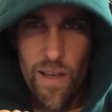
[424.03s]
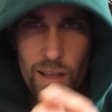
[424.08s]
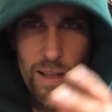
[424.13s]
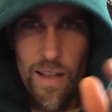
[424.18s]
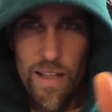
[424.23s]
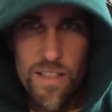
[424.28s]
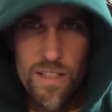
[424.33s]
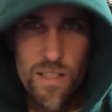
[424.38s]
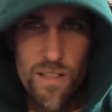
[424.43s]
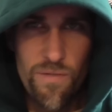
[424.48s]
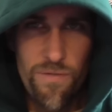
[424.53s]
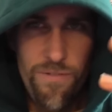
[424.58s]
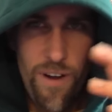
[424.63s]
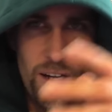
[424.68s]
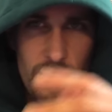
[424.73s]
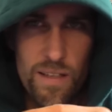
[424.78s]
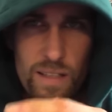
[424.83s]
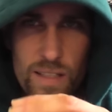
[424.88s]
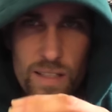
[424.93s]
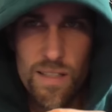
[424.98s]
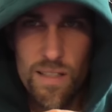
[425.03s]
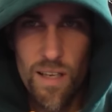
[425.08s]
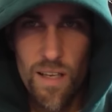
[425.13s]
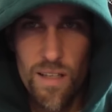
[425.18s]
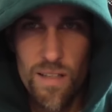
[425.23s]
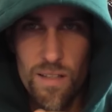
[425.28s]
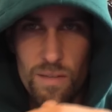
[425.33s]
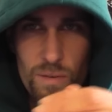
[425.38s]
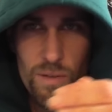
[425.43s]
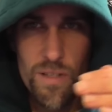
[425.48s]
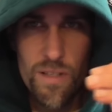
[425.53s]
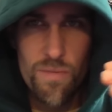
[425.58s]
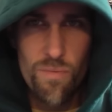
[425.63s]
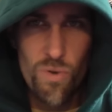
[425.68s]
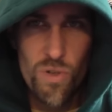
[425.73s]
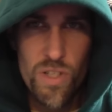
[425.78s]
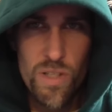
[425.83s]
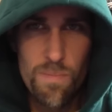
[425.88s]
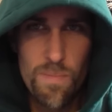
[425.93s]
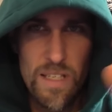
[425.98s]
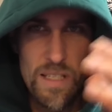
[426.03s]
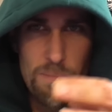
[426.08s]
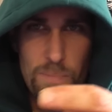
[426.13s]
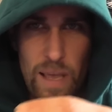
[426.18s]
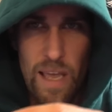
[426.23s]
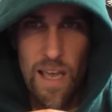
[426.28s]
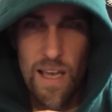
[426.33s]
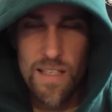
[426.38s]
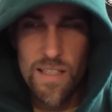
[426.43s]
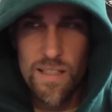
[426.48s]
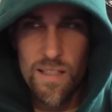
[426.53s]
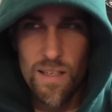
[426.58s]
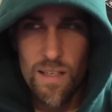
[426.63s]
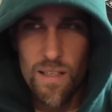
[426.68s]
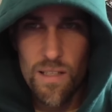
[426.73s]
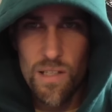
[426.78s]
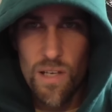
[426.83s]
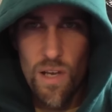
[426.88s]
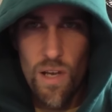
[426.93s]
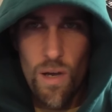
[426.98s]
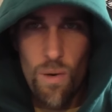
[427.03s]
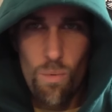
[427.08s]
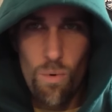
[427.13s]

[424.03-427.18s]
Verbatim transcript: let's just fuck season. We'll just we'll just miss passes.